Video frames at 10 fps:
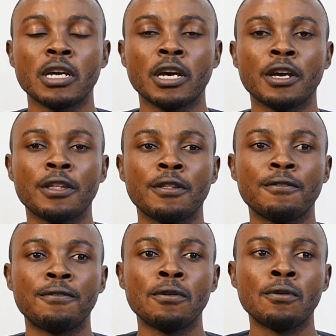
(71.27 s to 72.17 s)
in
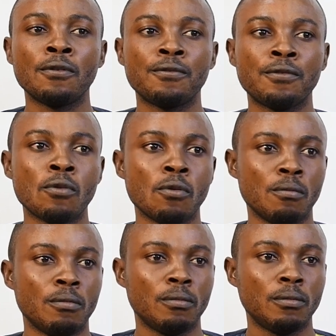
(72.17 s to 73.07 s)

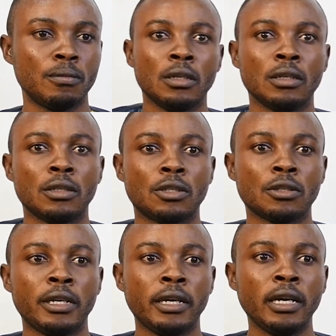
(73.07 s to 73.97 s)
4-4.
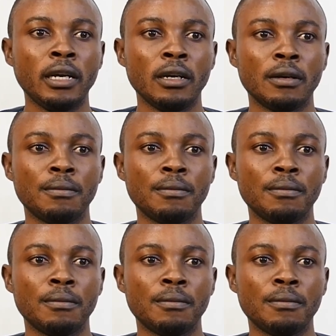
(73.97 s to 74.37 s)
Today,